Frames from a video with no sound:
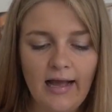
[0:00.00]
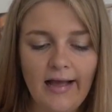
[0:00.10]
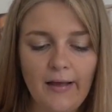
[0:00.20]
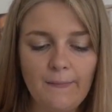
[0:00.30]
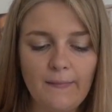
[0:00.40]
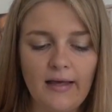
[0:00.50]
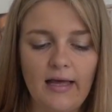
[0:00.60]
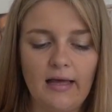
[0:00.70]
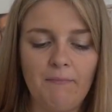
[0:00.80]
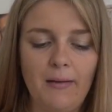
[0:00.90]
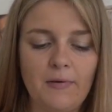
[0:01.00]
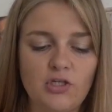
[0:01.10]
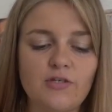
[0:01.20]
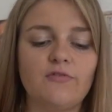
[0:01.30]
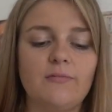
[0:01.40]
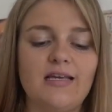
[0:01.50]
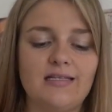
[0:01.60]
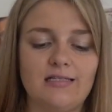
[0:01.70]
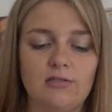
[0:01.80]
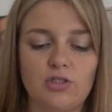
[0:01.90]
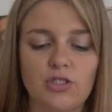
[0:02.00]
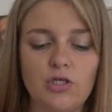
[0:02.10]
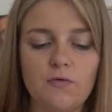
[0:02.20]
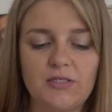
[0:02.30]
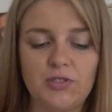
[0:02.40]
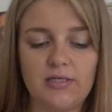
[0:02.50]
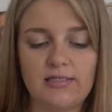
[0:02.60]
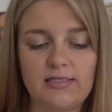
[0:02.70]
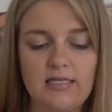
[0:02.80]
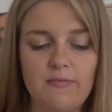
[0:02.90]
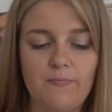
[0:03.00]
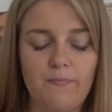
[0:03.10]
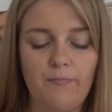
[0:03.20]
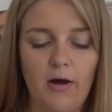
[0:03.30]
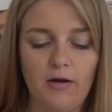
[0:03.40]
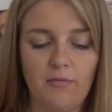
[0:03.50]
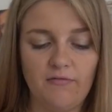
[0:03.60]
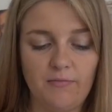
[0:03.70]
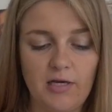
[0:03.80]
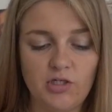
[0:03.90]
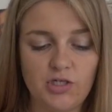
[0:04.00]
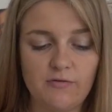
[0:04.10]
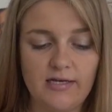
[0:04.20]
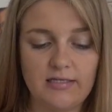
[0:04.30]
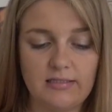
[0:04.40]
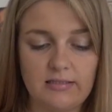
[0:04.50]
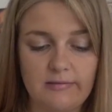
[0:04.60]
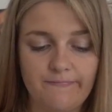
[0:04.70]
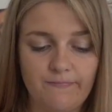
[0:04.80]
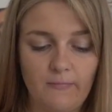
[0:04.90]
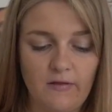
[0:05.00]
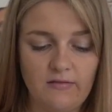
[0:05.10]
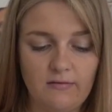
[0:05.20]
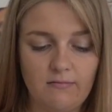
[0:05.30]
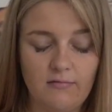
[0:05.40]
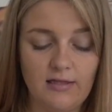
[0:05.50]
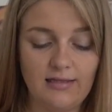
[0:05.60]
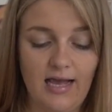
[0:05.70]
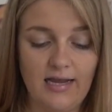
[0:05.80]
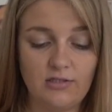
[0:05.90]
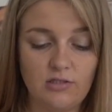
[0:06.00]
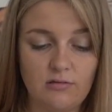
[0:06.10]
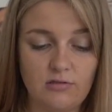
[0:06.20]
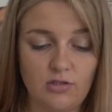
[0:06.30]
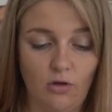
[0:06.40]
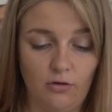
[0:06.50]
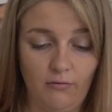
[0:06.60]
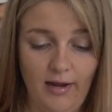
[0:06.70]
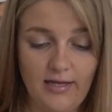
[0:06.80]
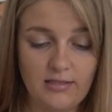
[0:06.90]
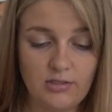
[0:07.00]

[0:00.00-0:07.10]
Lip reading: My picture for me is a little skew. As you can see, the bottom of the picture is the line's not right.